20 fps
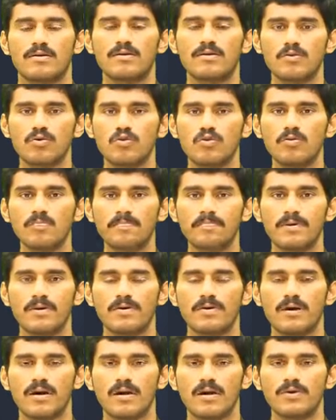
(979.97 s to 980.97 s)

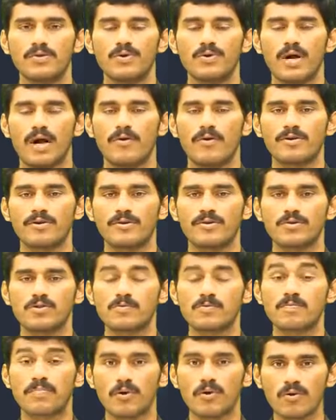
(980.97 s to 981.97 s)
group, you have to
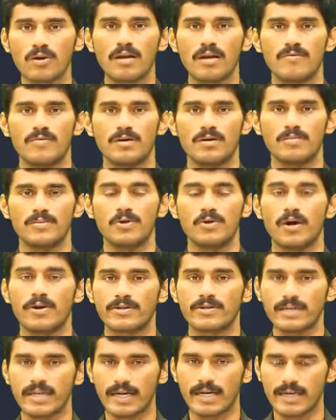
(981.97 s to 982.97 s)
use plural verb. You
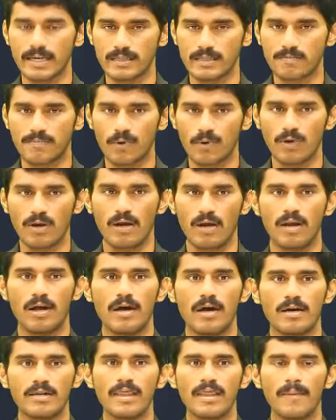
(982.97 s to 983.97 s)
have to take it as plural.
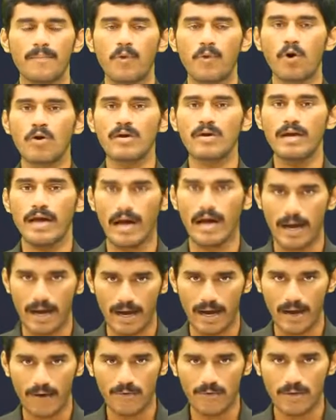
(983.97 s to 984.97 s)
The board
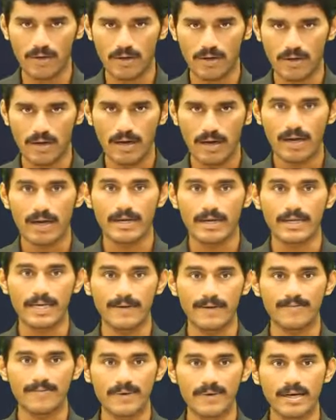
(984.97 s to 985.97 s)
have
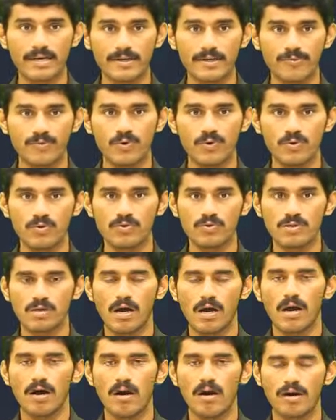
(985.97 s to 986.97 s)
different views
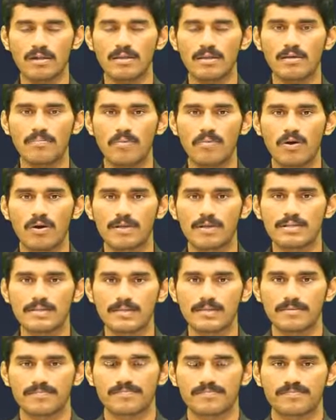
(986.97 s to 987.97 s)
on the
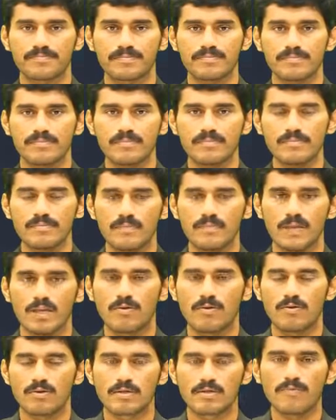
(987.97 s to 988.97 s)
policy.
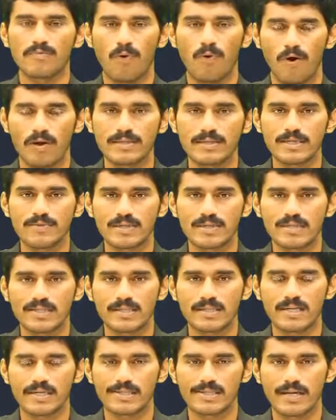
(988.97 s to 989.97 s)
Some policy was
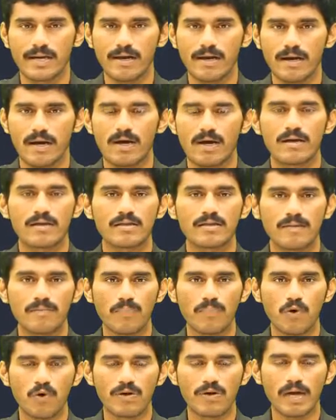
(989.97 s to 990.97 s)
suggested, the
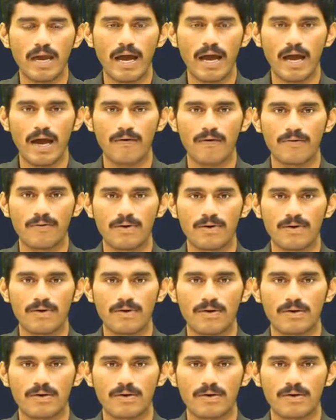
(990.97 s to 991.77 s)
board have,